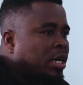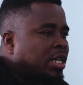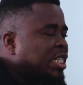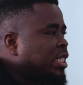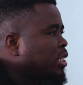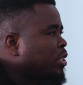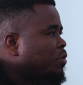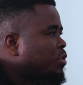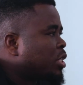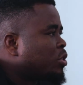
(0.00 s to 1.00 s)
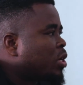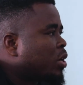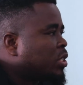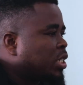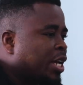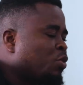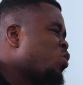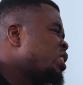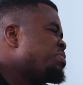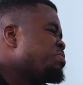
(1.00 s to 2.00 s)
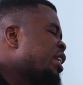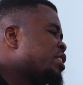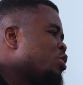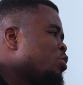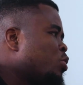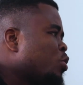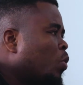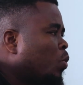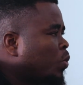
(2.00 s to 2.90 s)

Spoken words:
indigenous of central region, and what makes you so?